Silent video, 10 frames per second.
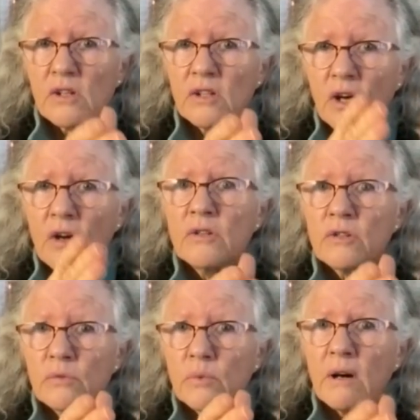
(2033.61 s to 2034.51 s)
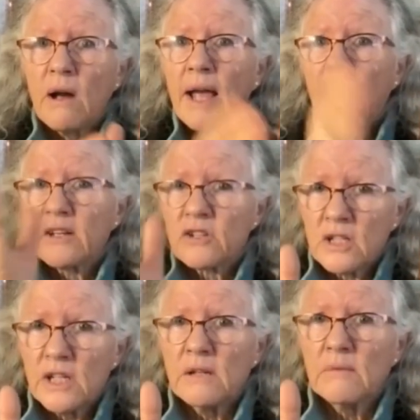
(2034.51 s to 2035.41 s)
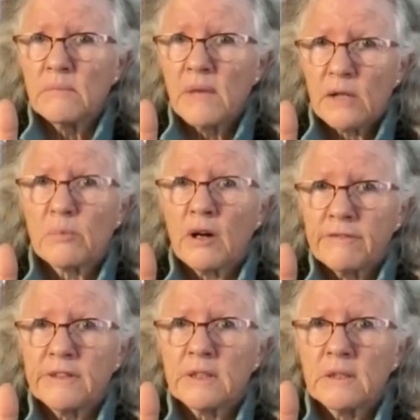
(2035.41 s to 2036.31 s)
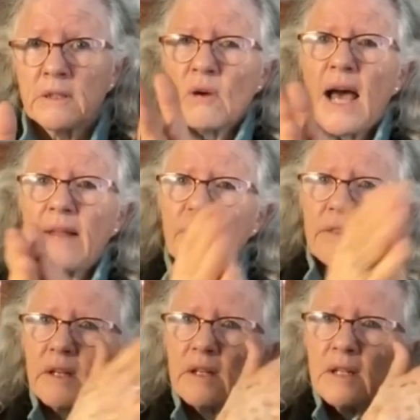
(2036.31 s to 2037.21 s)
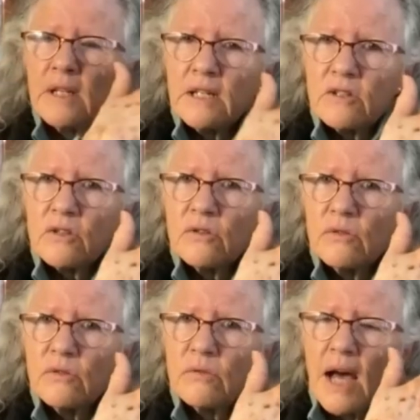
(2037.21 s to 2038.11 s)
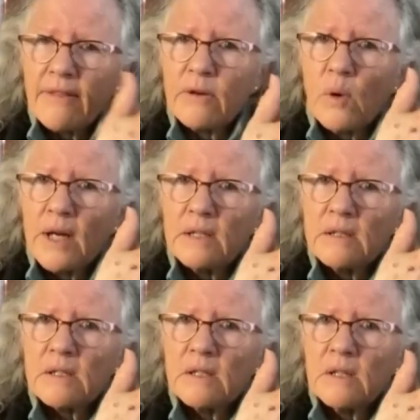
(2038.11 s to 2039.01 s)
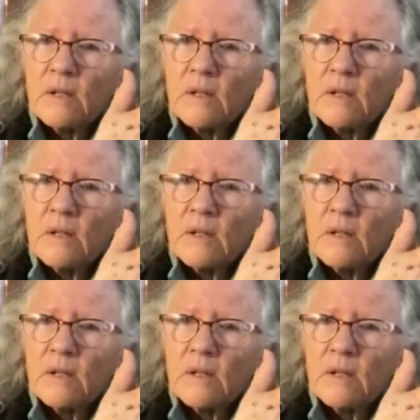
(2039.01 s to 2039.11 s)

go to where I actually make a profit rather than into other ones,